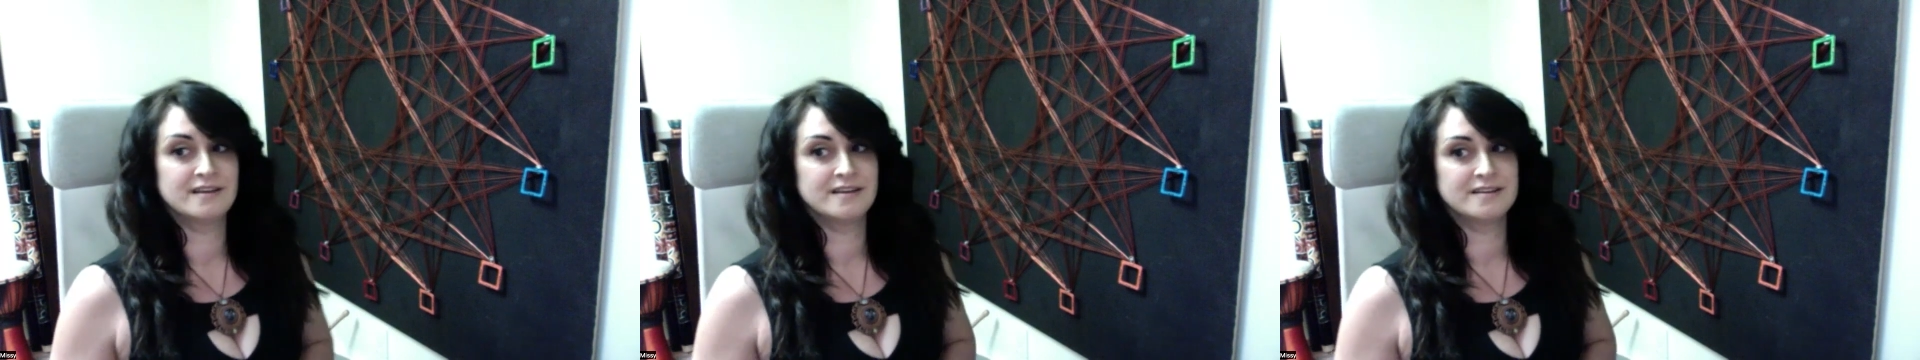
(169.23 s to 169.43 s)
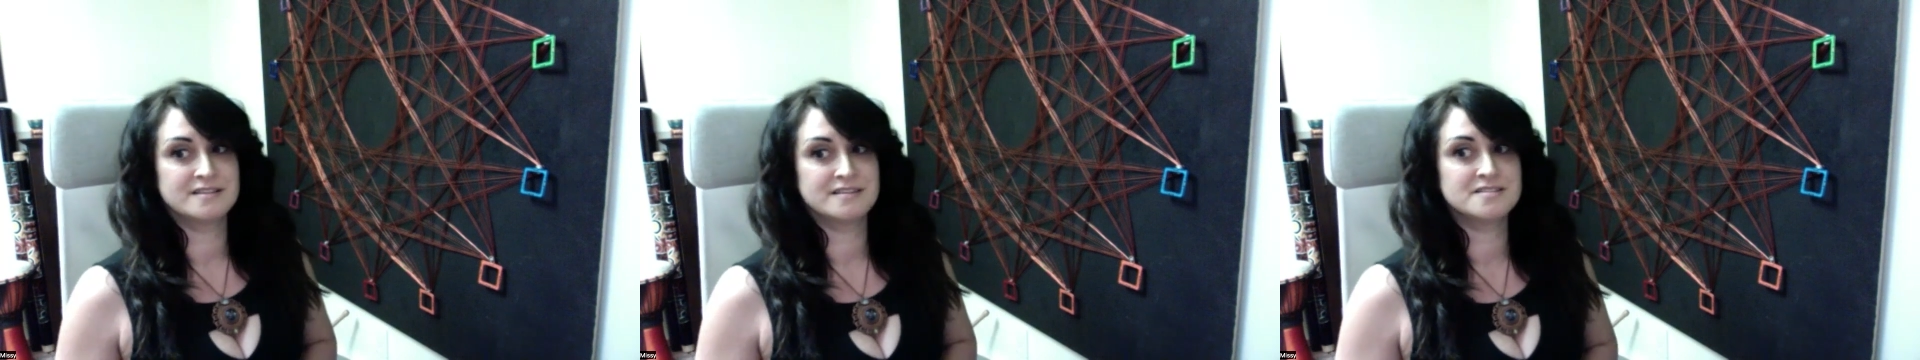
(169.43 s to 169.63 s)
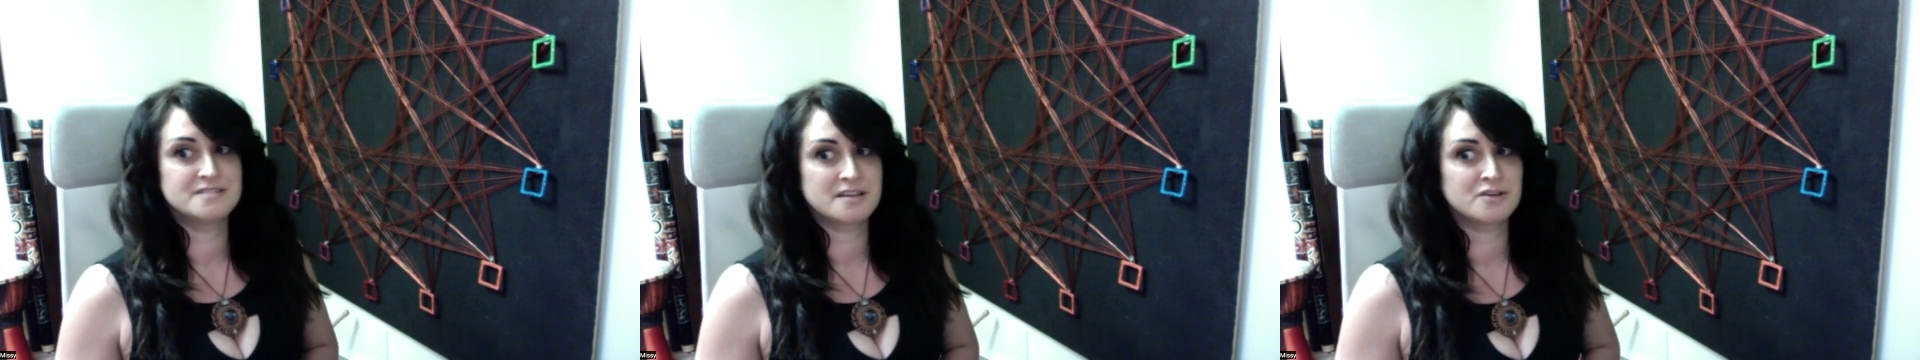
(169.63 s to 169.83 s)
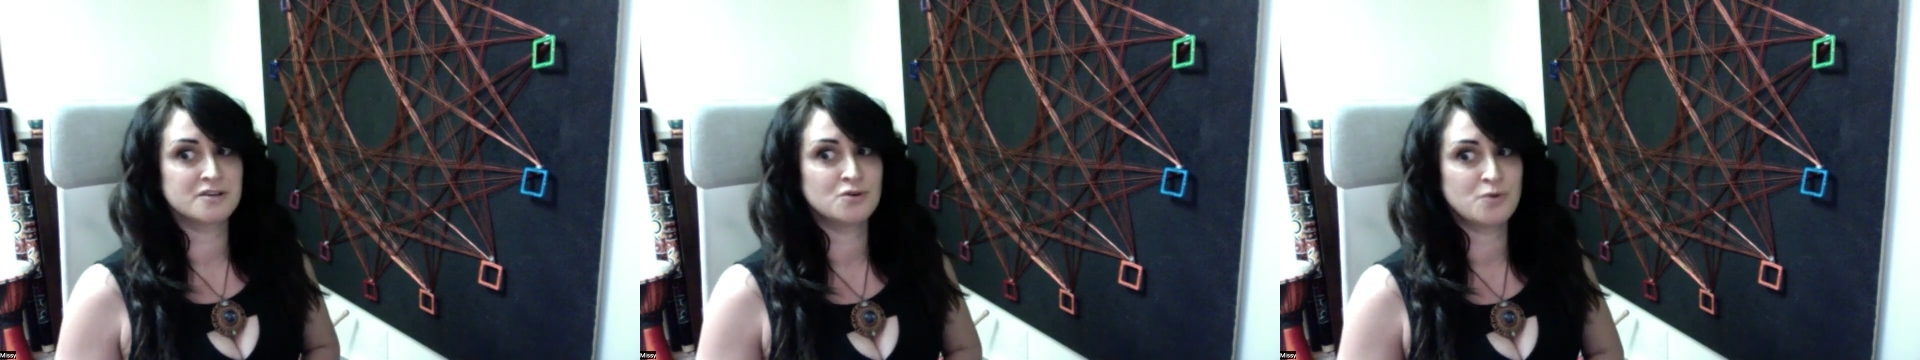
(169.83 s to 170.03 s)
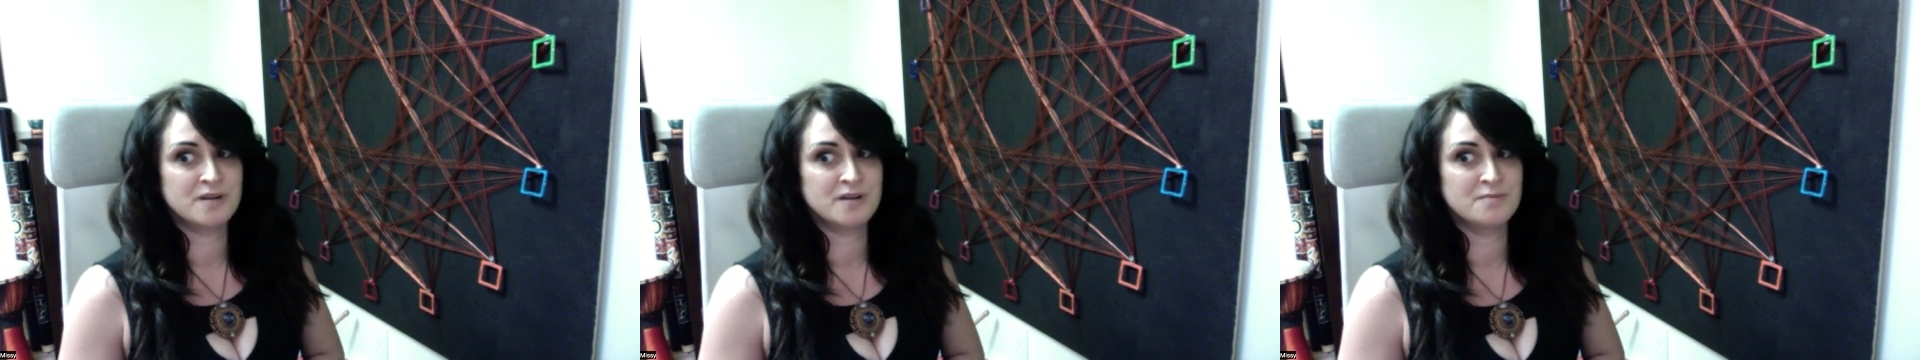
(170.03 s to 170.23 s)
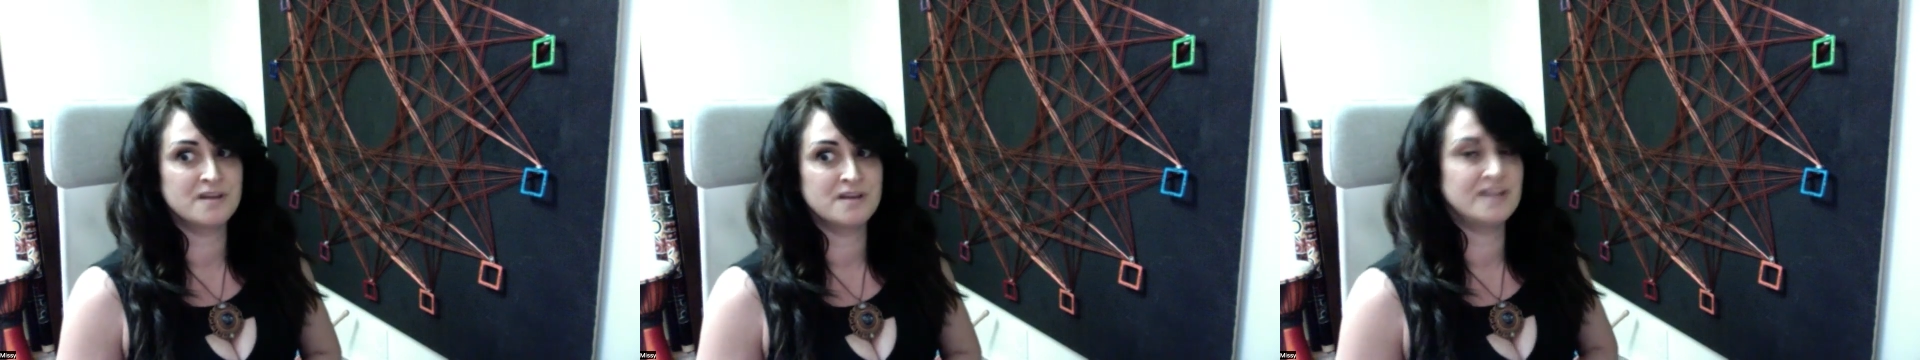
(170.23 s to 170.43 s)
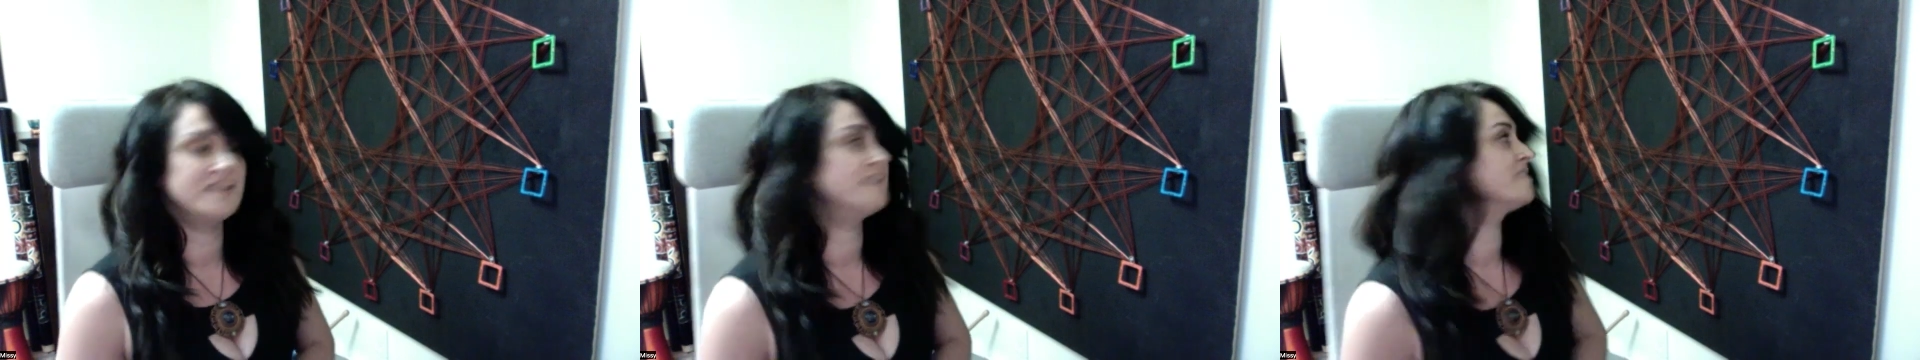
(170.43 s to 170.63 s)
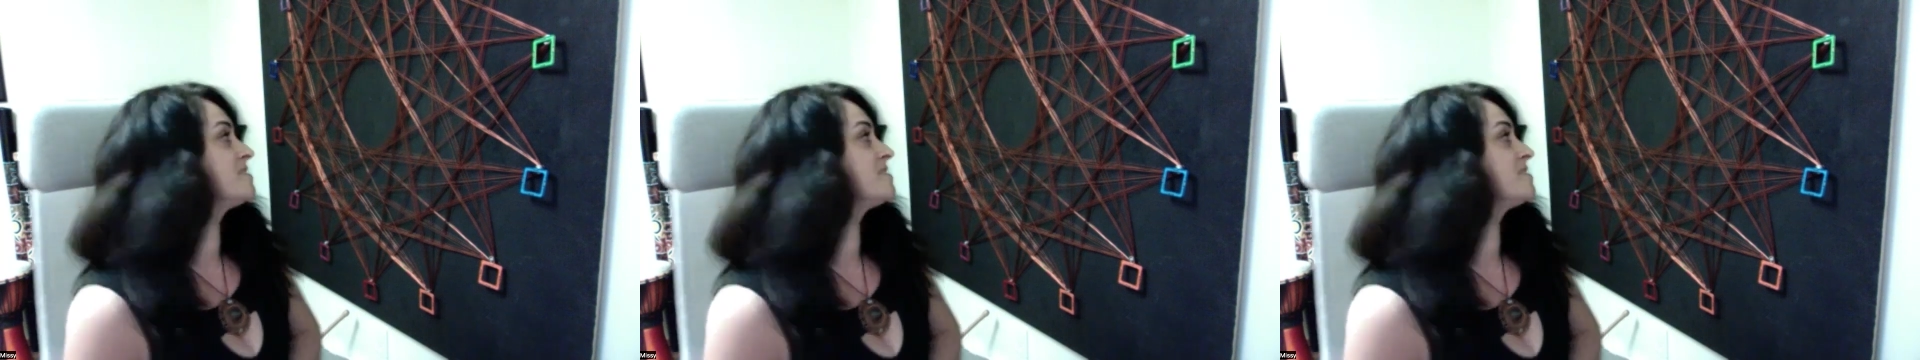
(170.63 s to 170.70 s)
He's done quite a bit in his